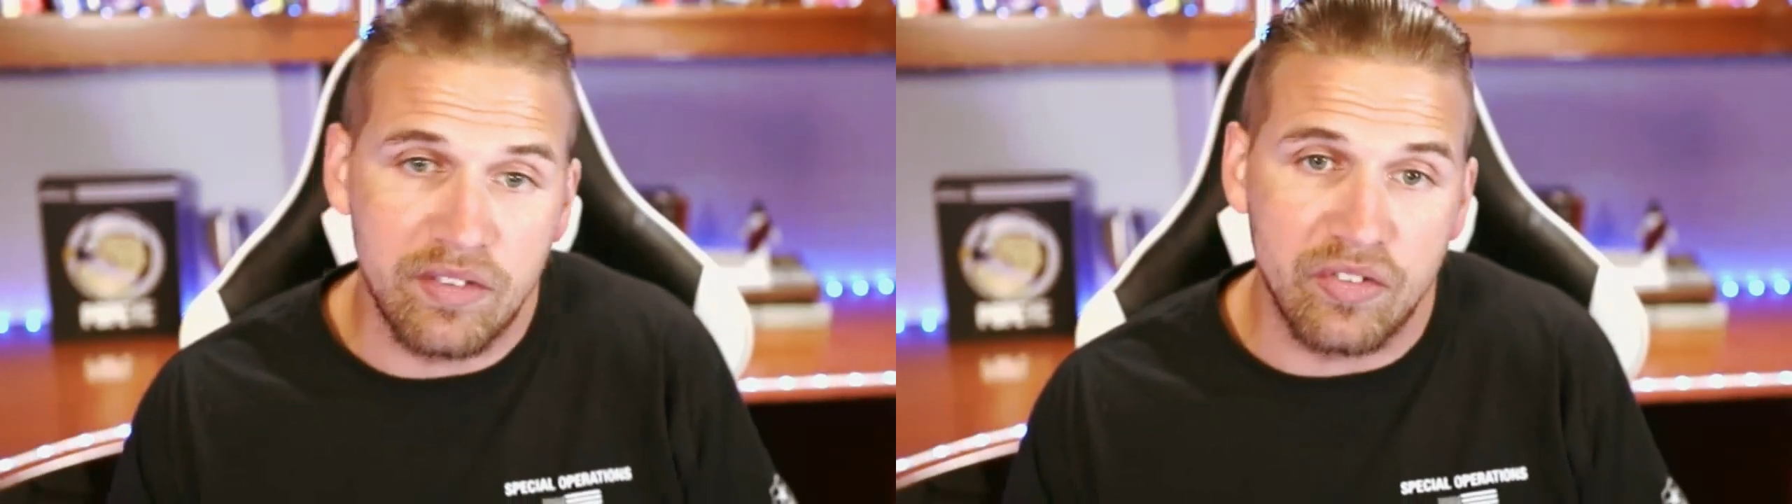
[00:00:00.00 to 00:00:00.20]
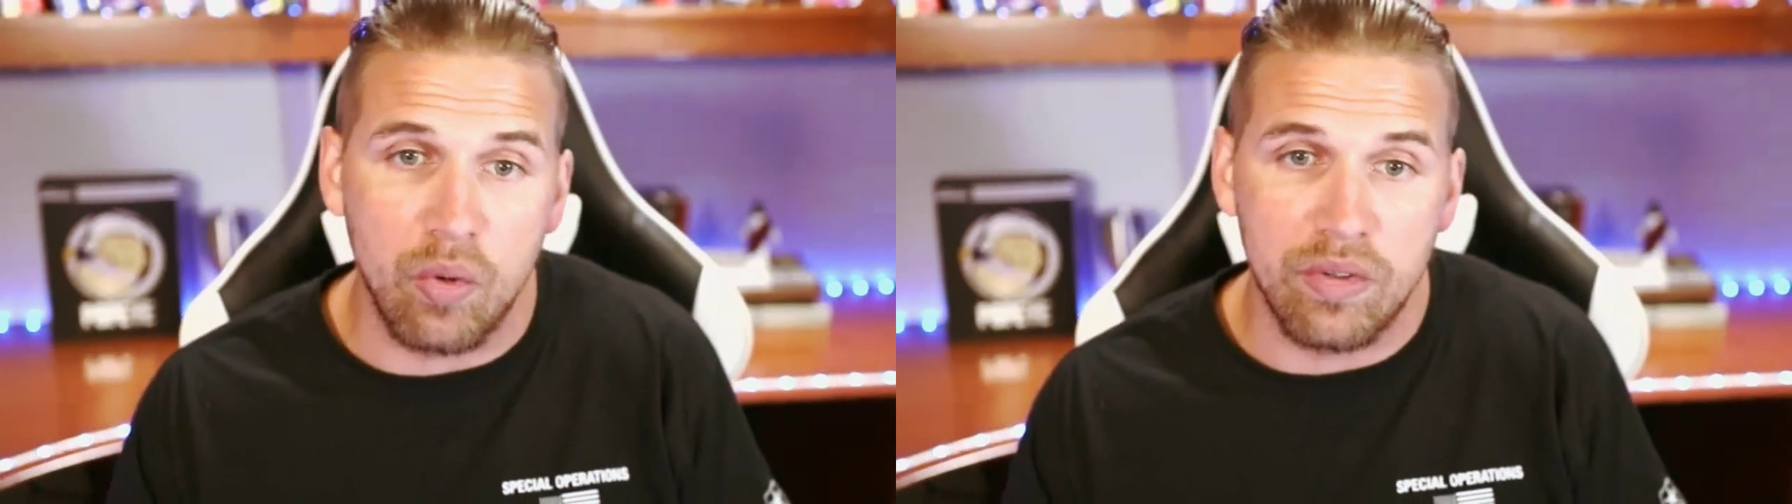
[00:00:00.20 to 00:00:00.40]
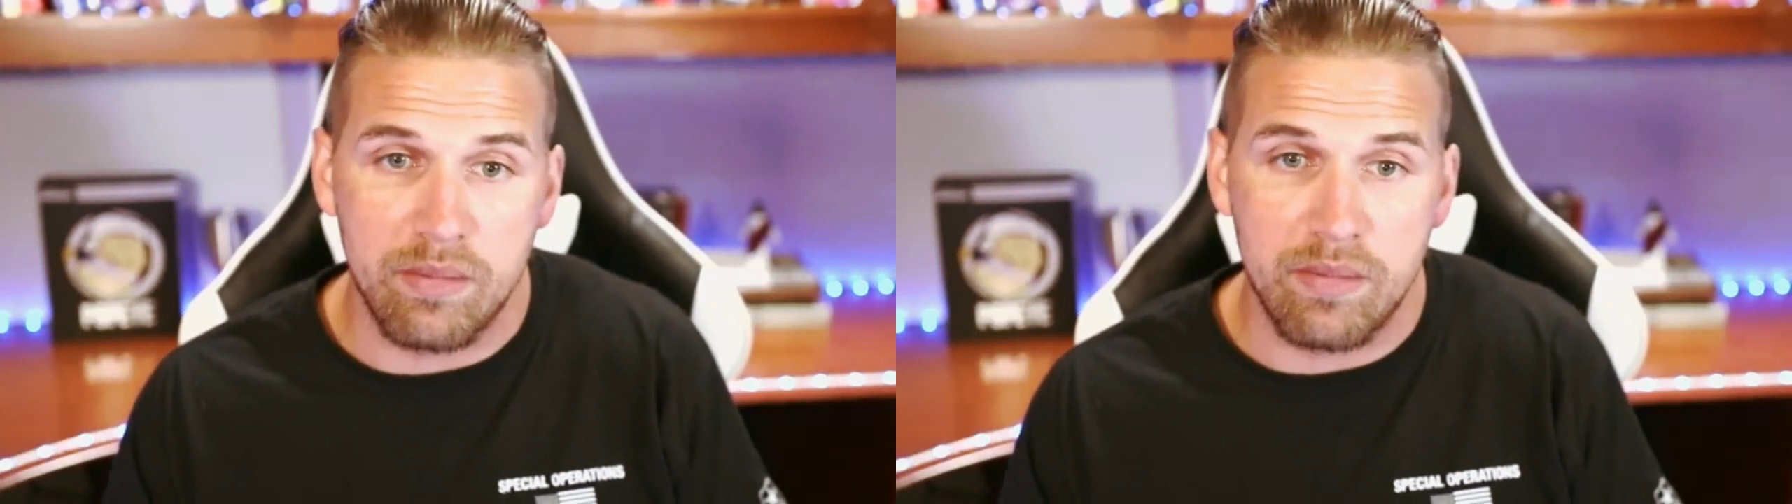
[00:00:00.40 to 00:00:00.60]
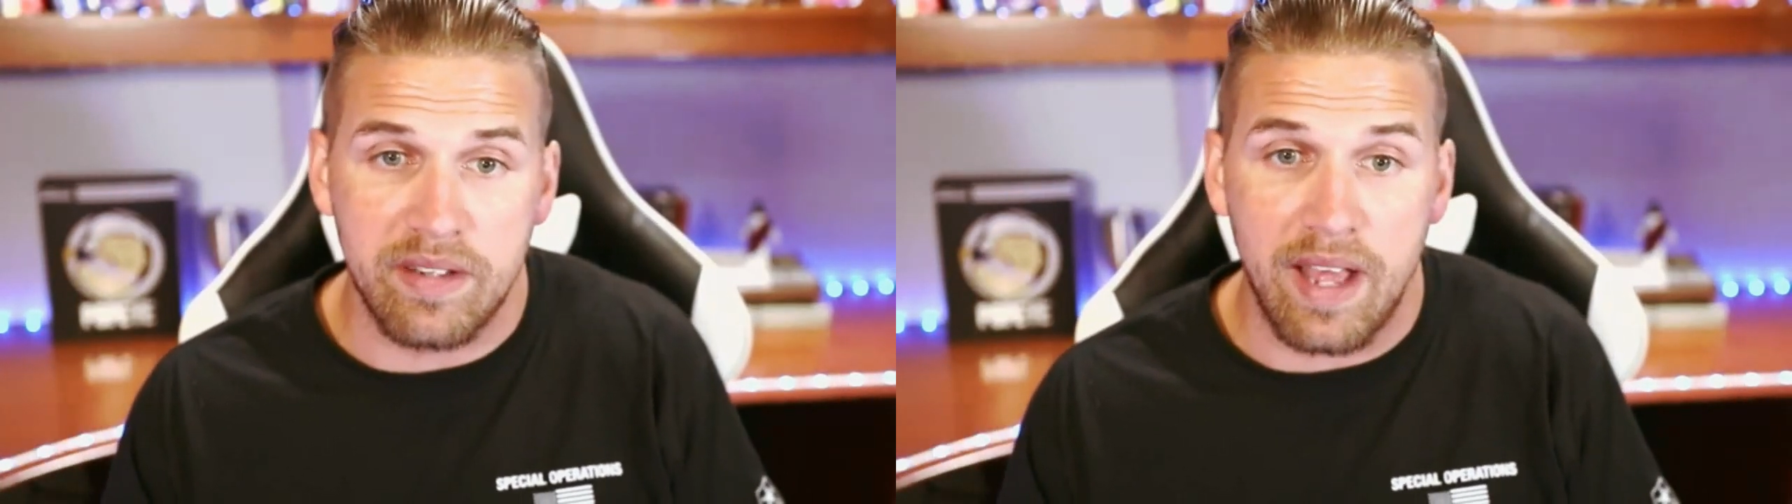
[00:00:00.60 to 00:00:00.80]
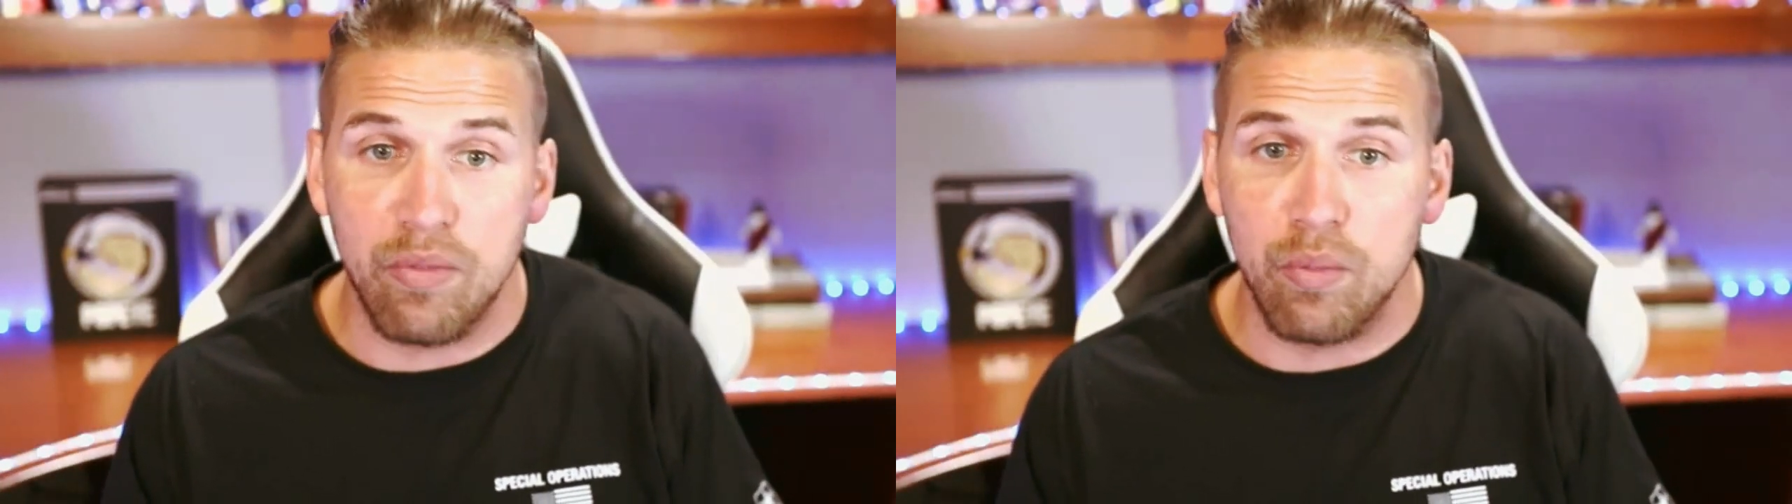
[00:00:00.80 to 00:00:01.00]
stoned them to
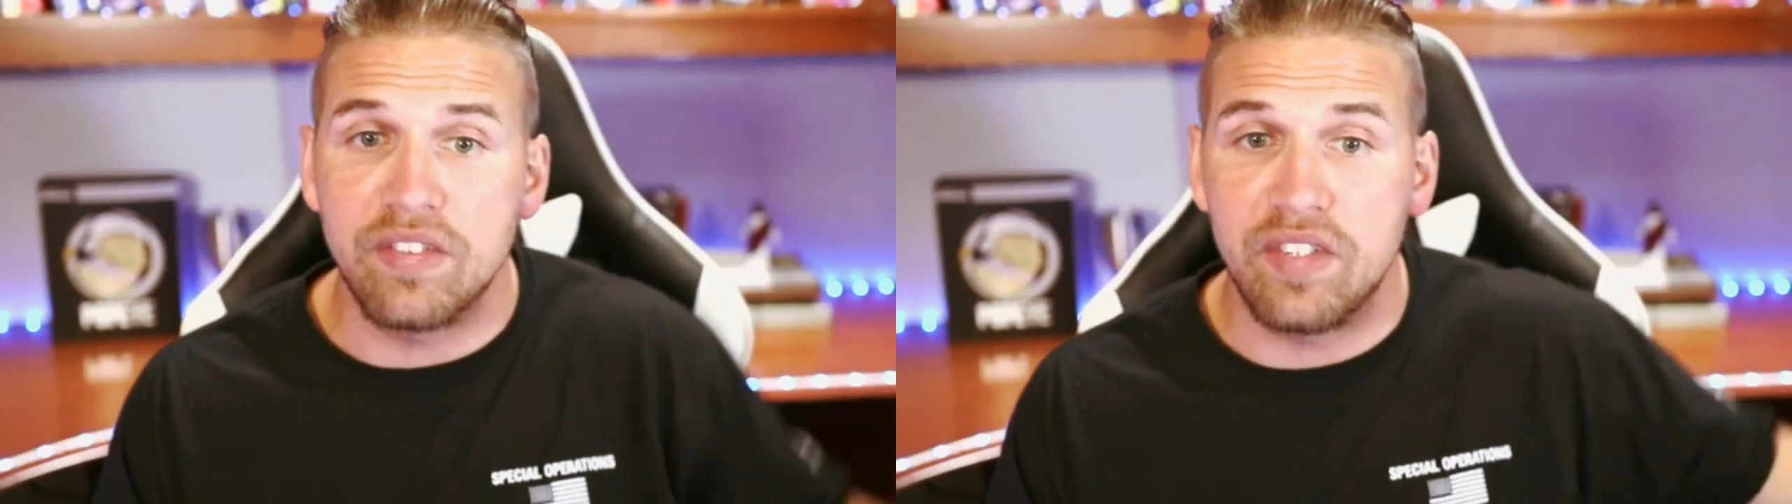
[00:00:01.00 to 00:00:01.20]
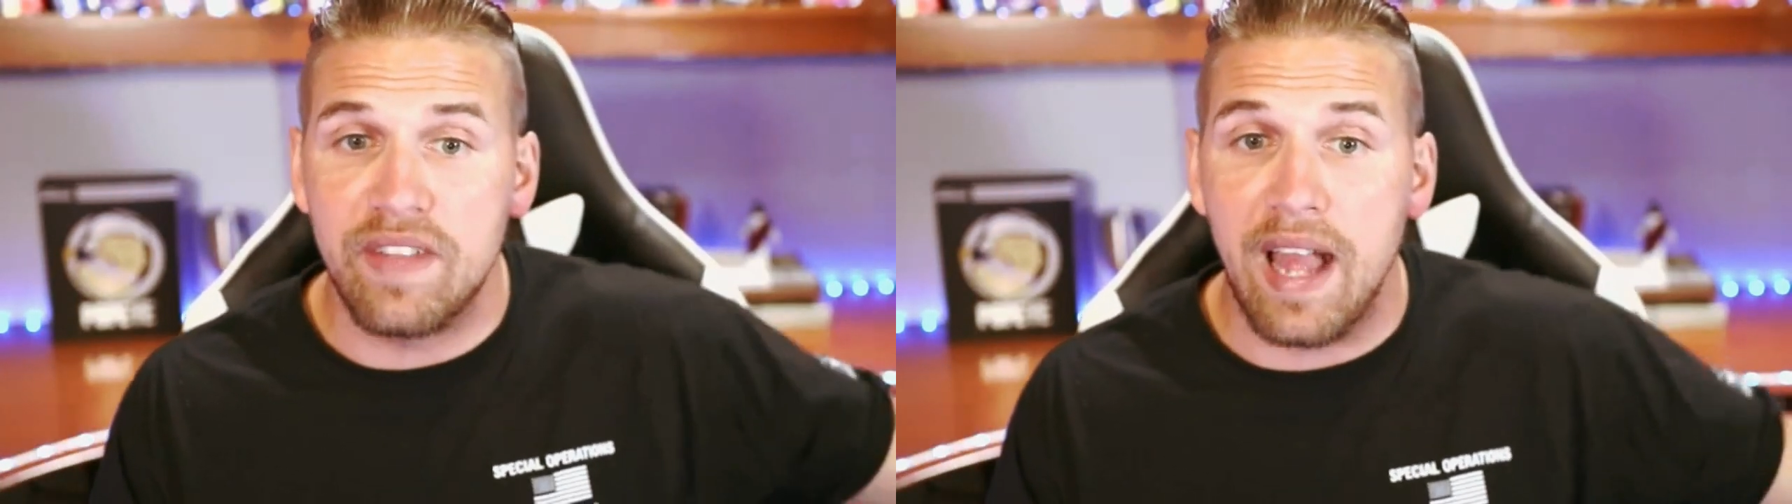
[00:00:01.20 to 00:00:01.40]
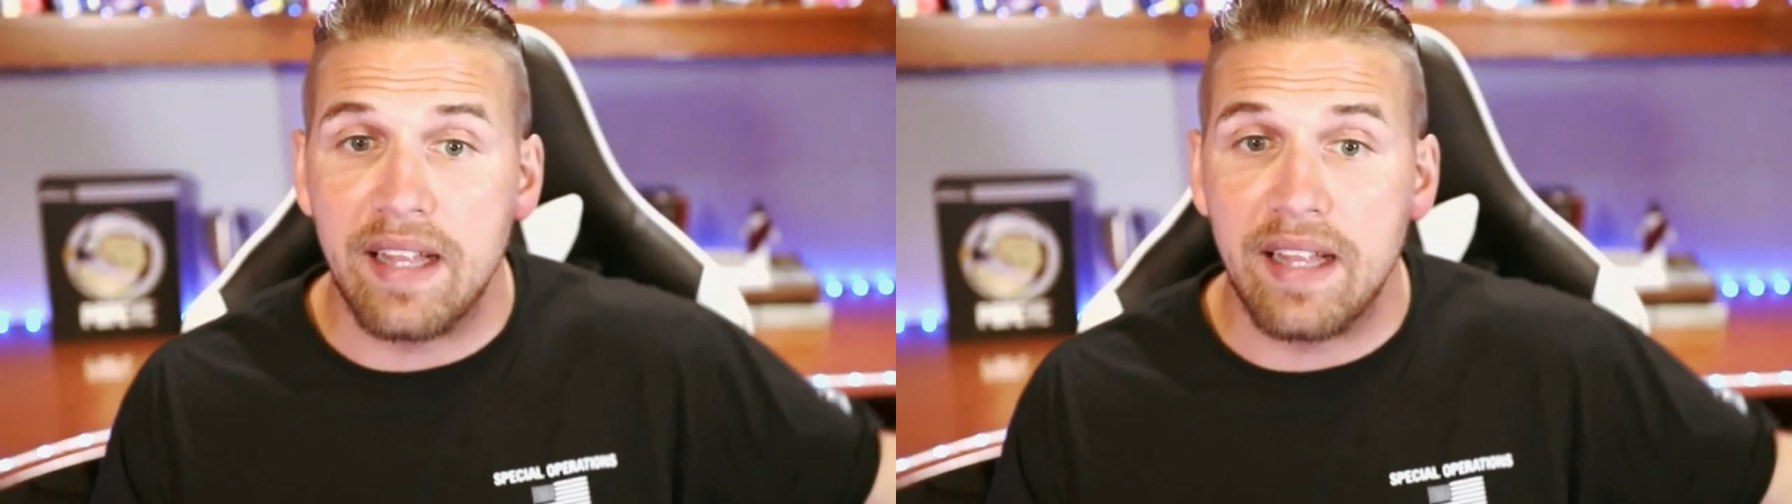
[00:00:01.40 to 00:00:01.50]
death. We see that